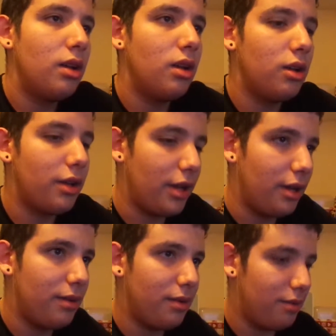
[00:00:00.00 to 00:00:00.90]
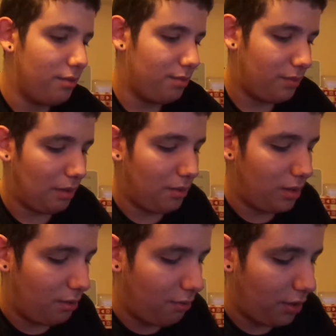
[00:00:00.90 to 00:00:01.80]
Okay. I'm
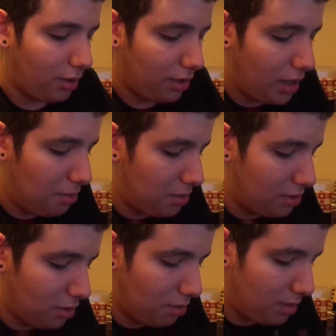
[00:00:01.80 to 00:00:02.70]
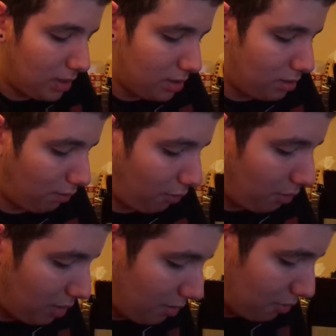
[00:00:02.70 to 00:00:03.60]
gonna fucking keep this on me because for
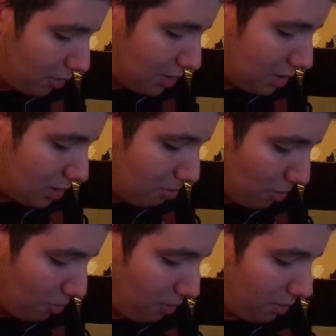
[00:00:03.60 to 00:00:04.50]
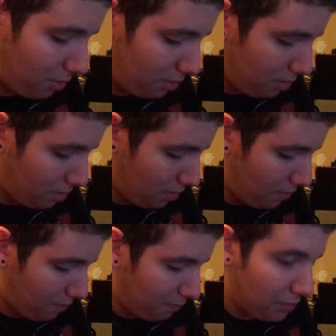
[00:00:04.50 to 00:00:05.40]
whatever reason it's broken.
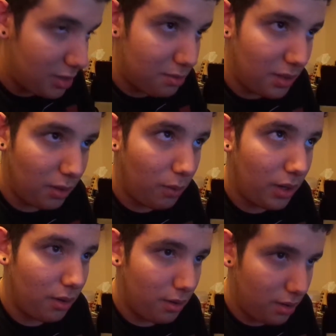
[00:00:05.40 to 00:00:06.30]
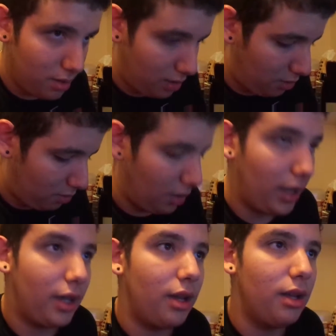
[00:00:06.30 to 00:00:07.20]
It's being weird. I don't
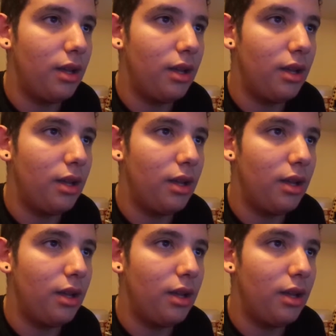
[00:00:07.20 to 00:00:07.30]
like it.